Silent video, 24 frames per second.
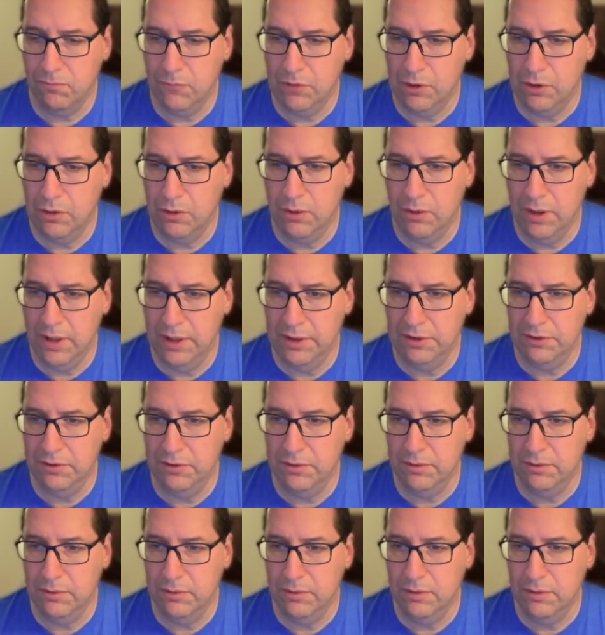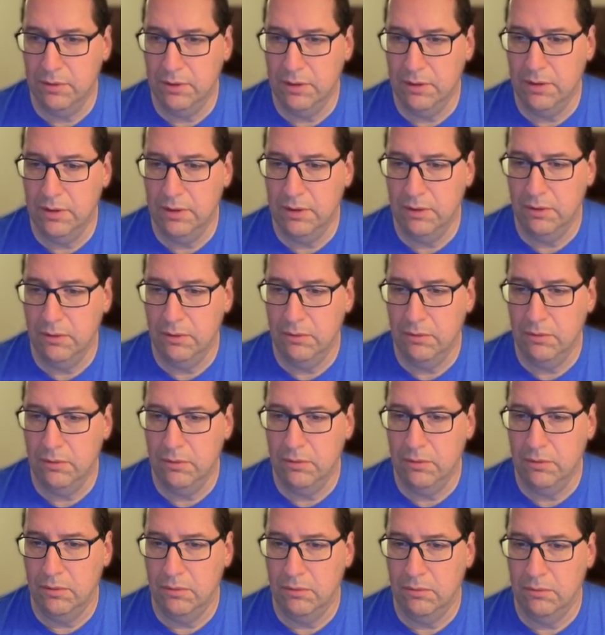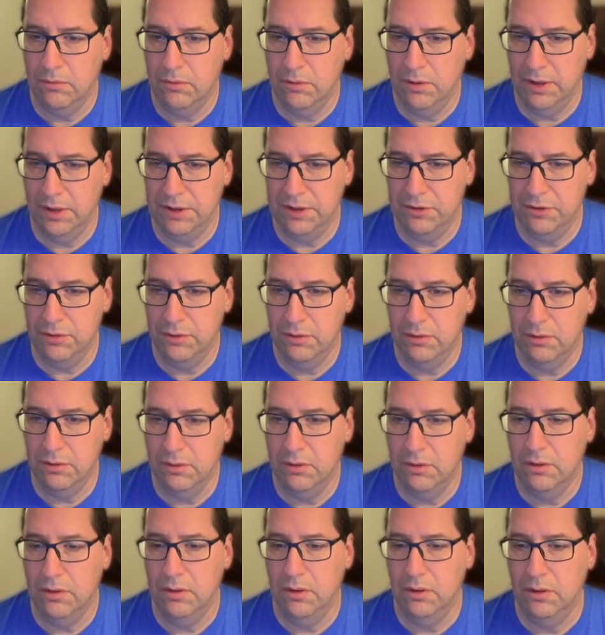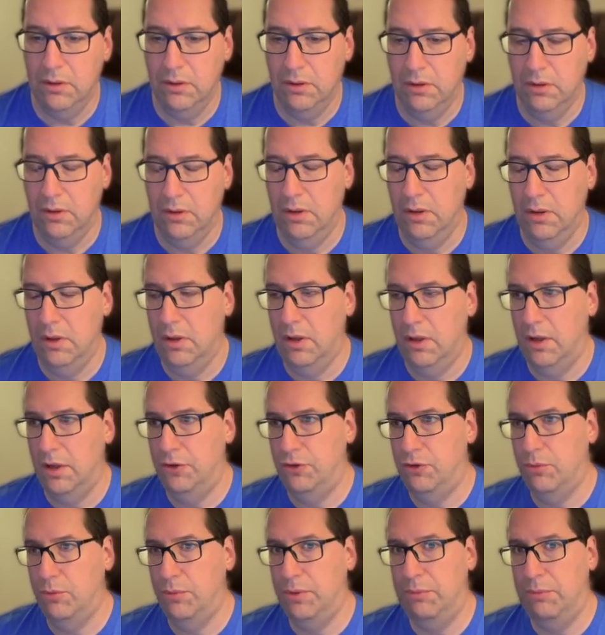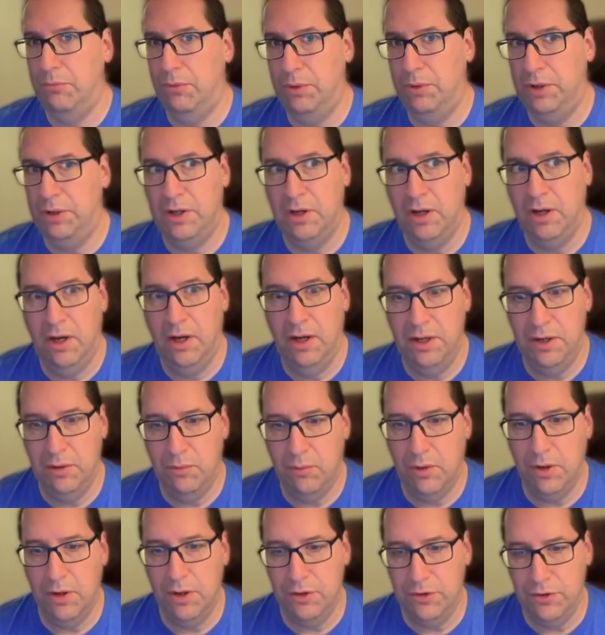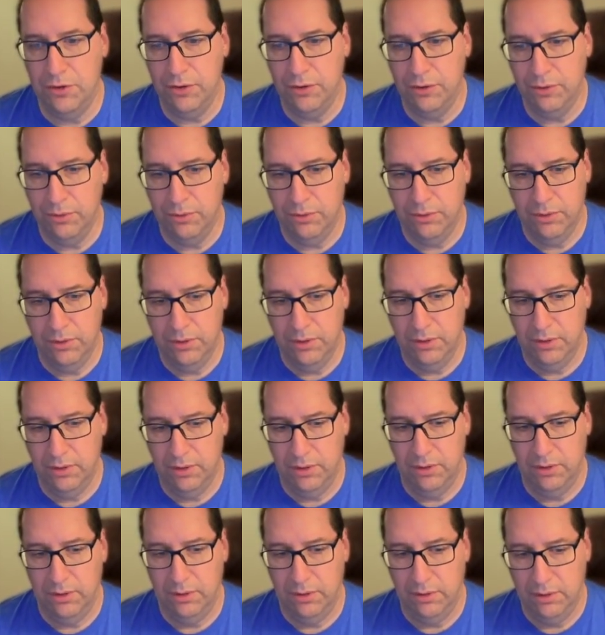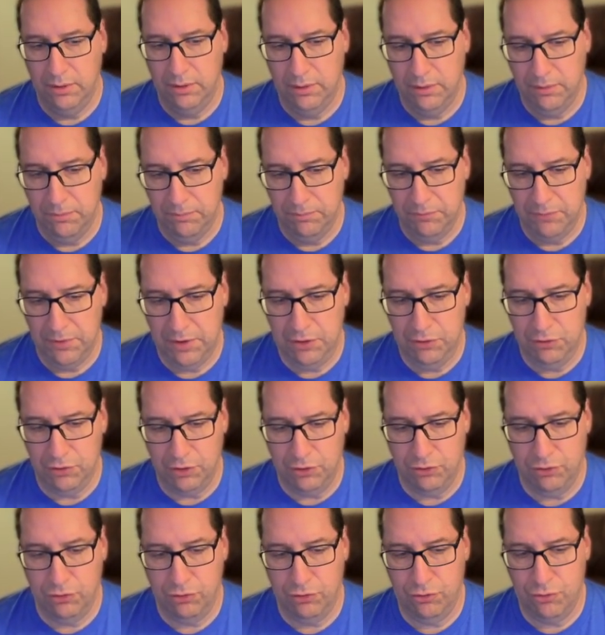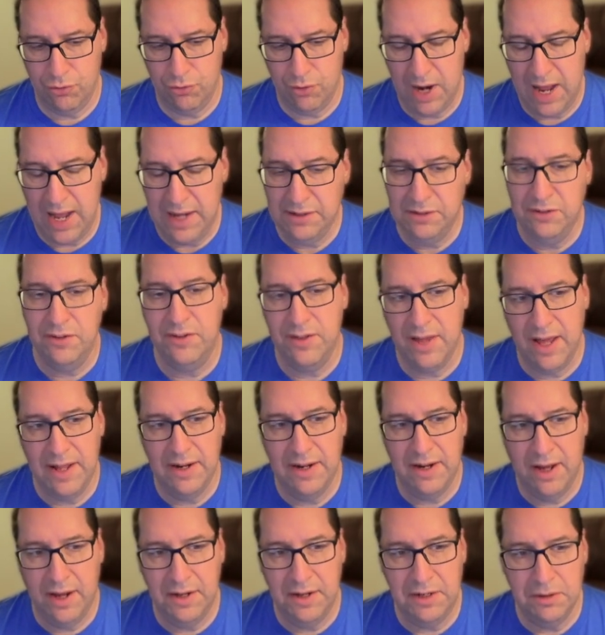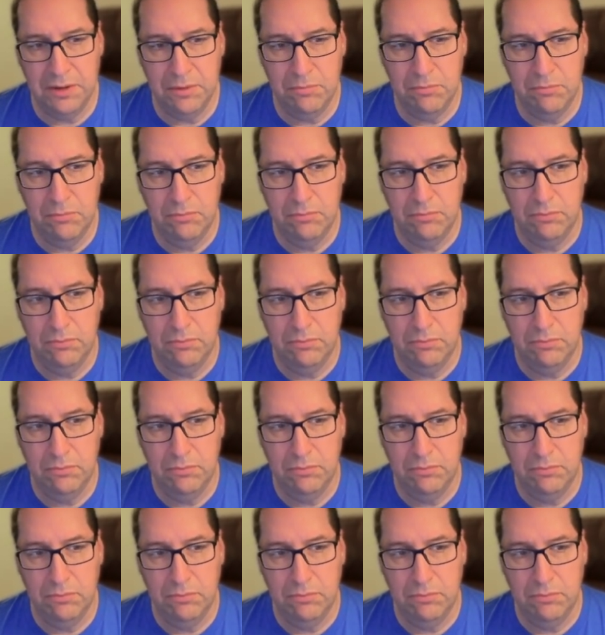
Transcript: Correct? Right. And so what we kind of want to do is extract that item